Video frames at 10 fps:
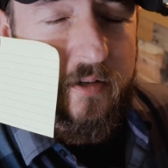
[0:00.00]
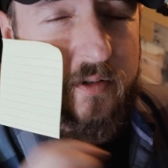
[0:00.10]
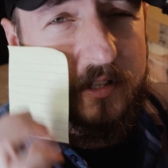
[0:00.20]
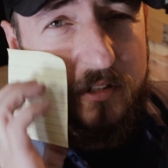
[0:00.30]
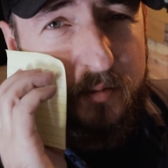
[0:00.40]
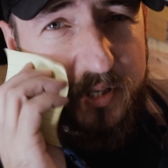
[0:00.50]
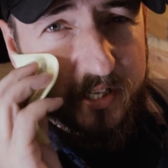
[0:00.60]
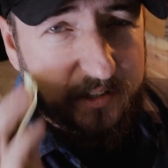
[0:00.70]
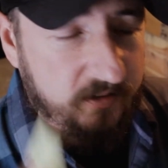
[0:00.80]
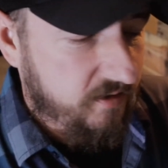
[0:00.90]
use a little bit
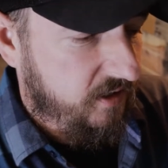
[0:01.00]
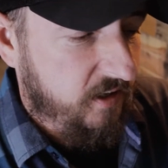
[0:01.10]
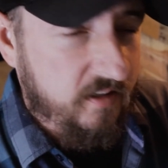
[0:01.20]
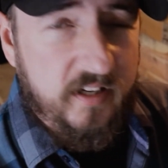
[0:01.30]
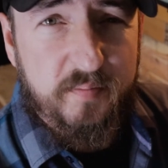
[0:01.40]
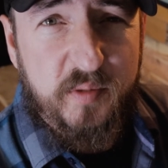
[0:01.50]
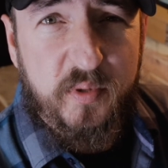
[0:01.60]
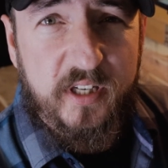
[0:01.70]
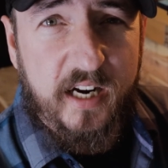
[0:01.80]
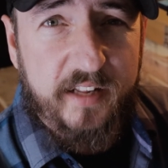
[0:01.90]
extra of the duct tape to
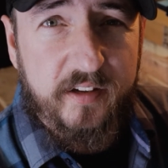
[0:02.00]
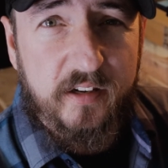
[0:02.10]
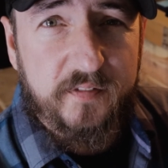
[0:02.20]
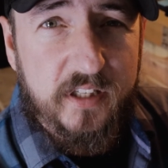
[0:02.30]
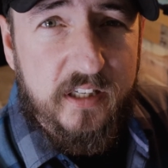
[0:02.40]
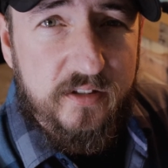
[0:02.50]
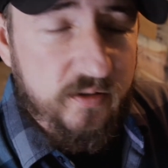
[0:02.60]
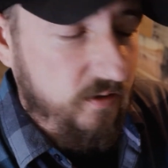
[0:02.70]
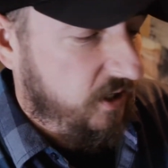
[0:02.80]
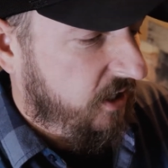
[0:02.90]
put it on there if you need to.